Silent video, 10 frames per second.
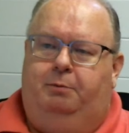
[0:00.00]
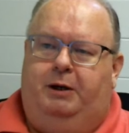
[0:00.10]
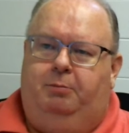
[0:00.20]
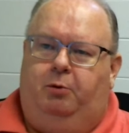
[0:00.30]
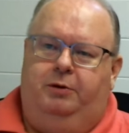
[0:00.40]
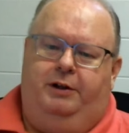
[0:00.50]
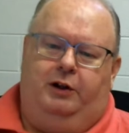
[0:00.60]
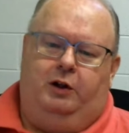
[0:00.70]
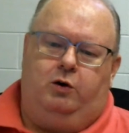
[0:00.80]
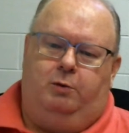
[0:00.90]
people in the
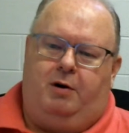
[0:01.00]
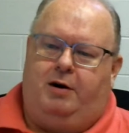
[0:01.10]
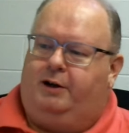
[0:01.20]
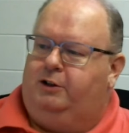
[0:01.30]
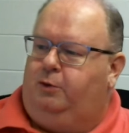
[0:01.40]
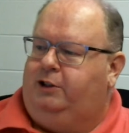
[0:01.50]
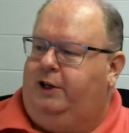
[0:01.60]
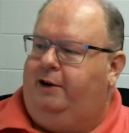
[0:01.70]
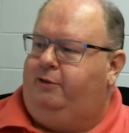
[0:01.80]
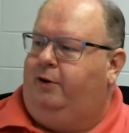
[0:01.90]
local markets watch it
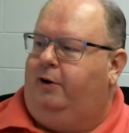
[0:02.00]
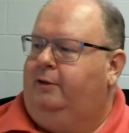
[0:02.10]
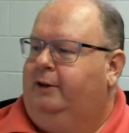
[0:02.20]
after all.